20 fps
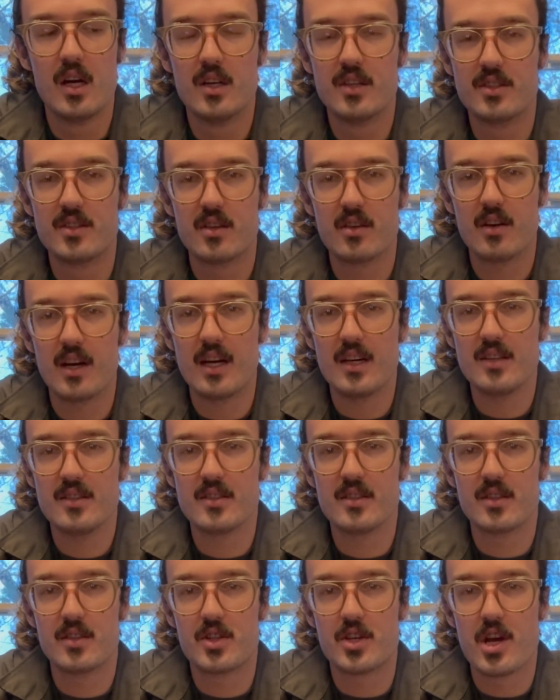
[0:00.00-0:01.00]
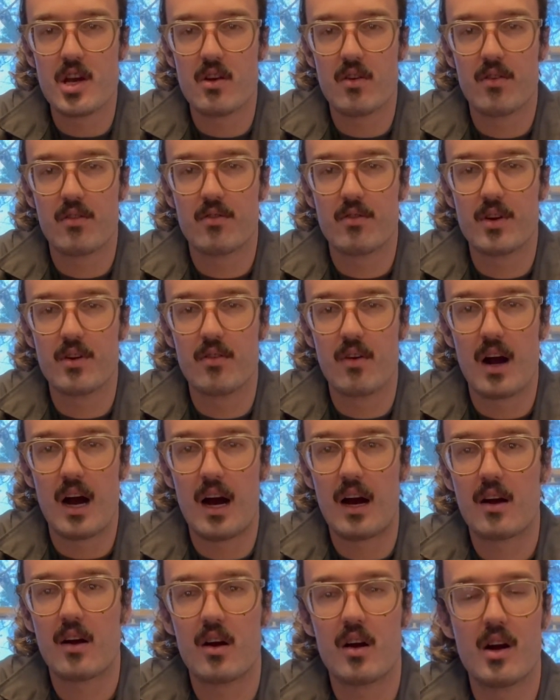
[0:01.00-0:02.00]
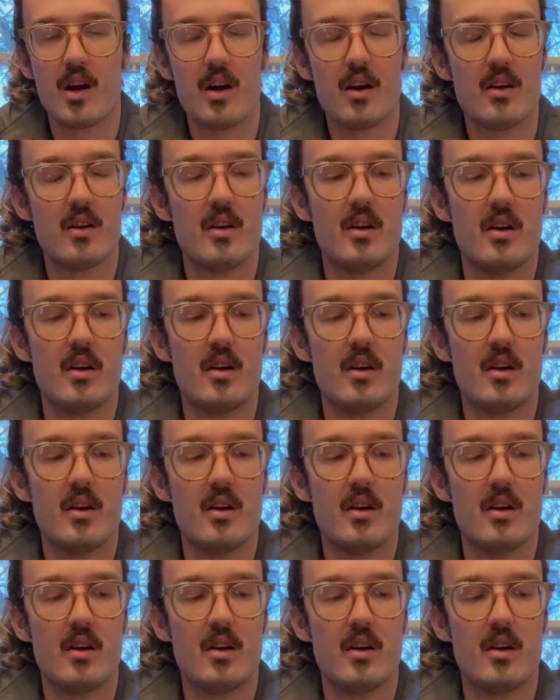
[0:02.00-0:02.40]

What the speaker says: Still has the channel 3 rocker.